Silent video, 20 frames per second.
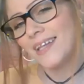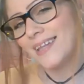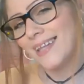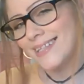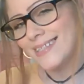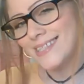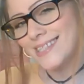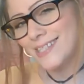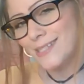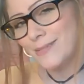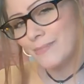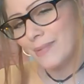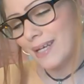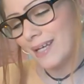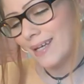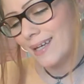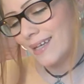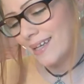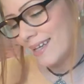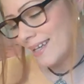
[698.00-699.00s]
That's me.
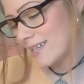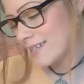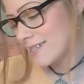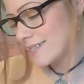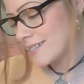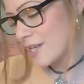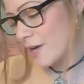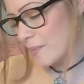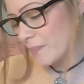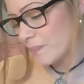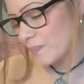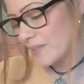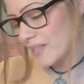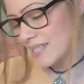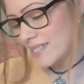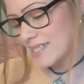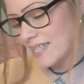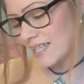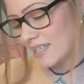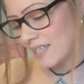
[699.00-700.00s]
So,
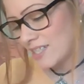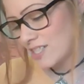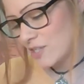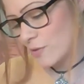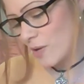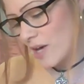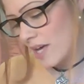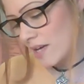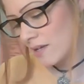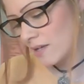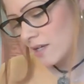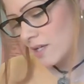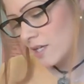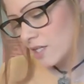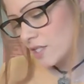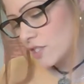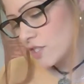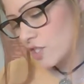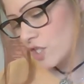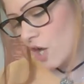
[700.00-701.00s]
let's get into it.
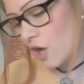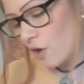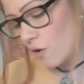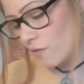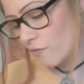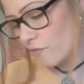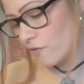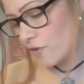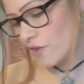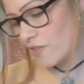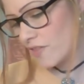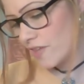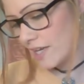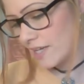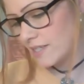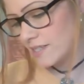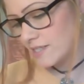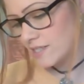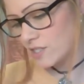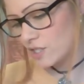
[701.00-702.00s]
So, for
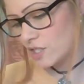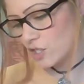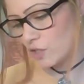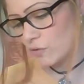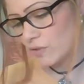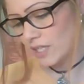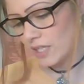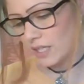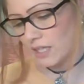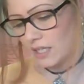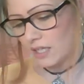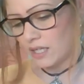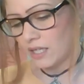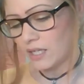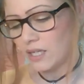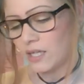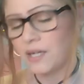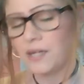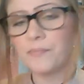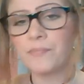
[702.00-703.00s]
this, you
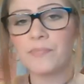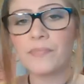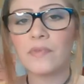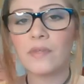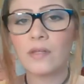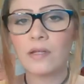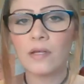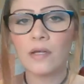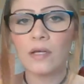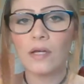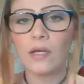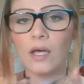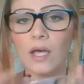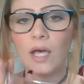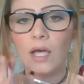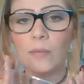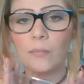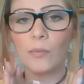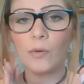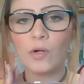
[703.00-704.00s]
need
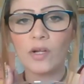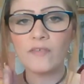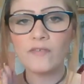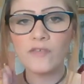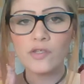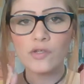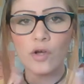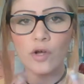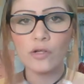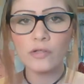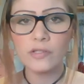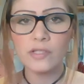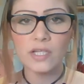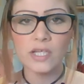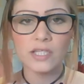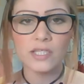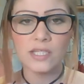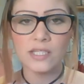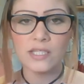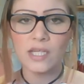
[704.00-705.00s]
a bowl of salt.
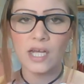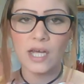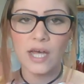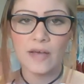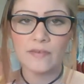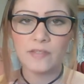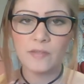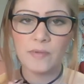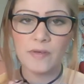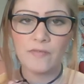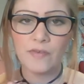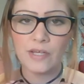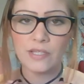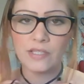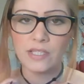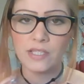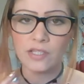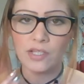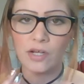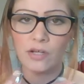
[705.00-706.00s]
It does not have to be
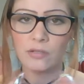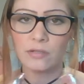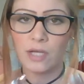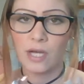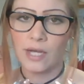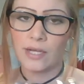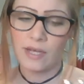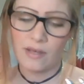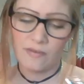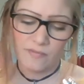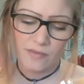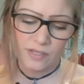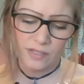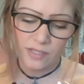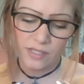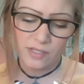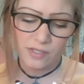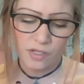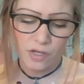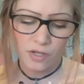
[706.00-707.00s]
fancy salt. I have
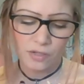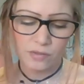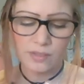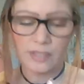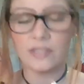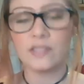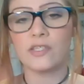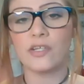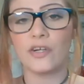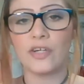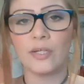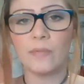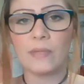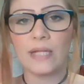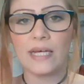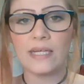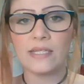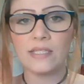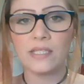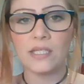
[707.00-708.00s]
fancy salt, and it's already
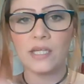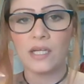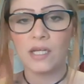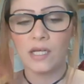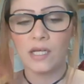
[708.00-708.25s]
blessed.